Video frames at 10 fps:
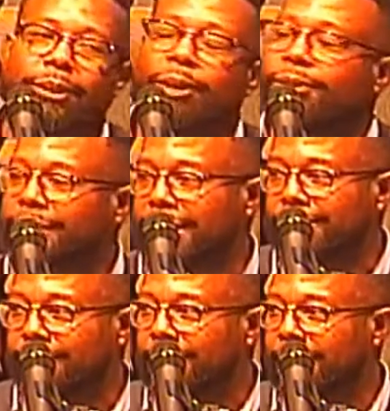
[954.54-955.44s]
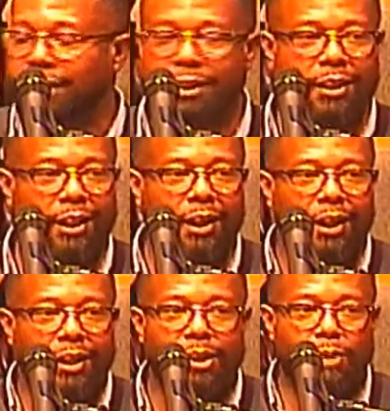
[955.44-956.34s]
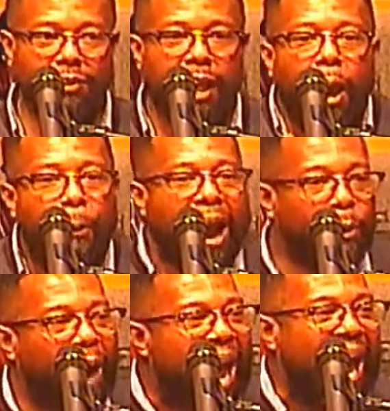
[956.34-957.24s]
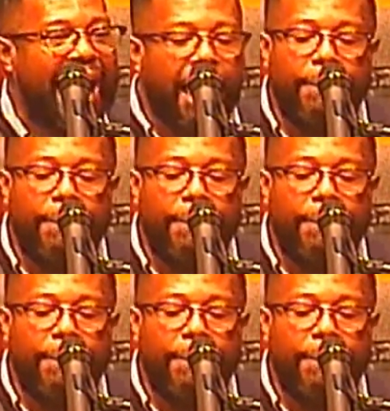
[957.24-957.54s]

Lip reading: want something?" You won't say, why?